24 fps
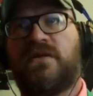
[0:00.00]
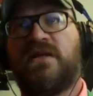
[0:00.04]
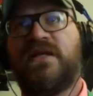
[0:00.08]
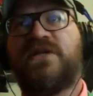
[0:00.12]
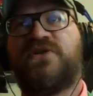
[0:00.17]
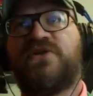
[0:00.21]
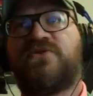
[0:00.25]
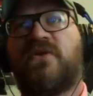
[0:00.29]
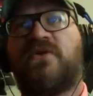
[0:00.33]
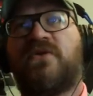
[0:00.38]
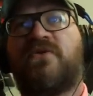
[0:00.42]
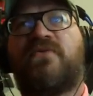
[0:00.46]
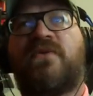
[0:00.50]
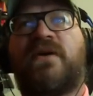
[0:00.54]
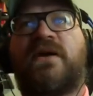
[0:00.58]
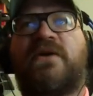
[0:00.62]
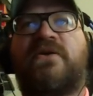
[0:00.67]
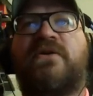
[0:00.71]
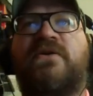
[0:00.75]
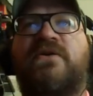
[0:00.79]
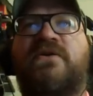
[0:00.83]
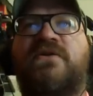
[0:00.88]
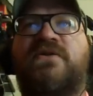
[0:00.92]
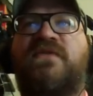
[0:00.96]
Leech growth
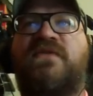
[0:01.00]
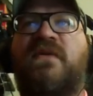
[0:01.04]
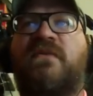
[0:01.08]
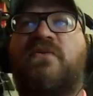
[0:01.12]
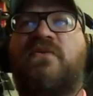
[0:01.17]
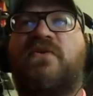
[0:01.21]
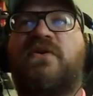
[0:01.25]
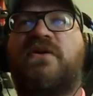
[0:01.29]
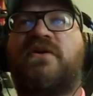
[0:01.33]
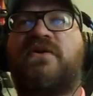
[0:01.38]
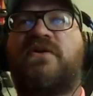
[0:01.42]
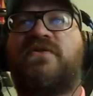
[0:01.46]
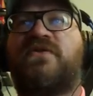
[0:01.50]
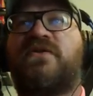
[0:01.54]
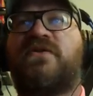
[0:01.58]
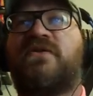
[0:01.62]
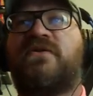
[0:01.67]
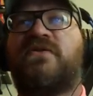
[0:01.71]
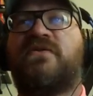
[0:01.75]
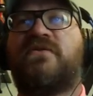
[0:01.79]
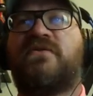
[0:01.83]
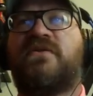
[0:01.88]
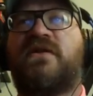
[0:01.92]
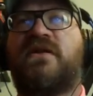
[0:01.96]
records. February
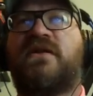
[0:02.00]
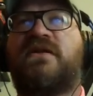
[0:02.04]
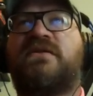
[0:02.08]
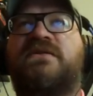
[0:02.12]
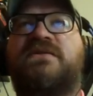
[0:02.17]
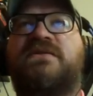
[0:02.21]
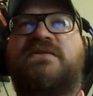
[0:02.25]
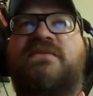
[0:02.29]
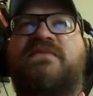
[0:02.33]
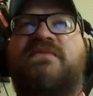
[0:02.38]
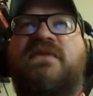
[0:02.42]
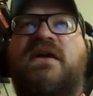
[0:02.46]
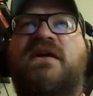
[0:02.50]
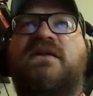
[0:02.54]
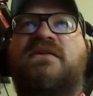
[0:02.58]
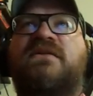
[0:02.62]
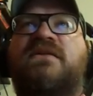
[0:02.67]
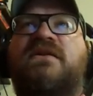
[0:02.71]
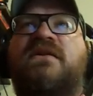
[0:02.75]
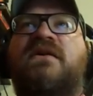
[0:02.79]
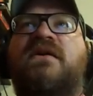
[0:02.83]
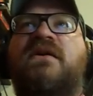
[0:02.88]
3rd, 1978.